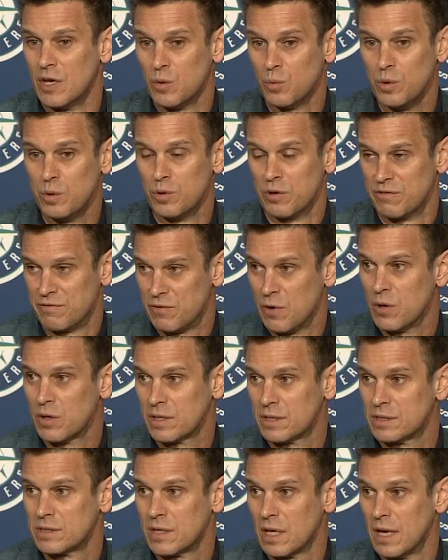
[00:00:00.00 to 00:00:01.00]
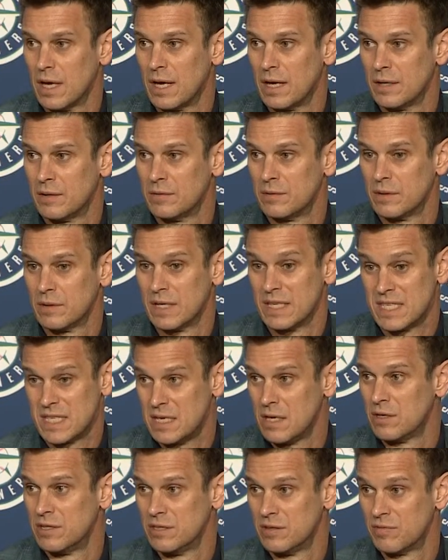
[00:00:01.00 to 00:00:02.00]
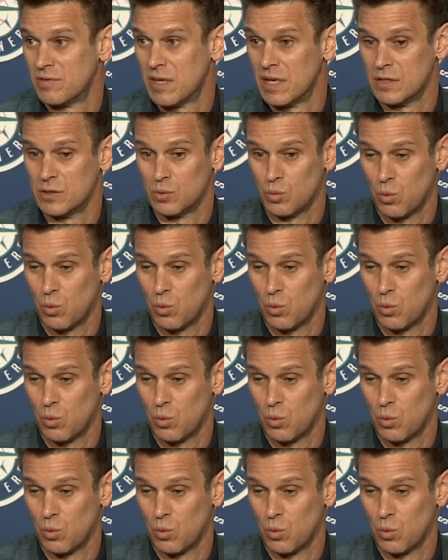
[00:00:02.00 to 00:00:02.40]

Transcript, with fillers: We were focused on a series of things.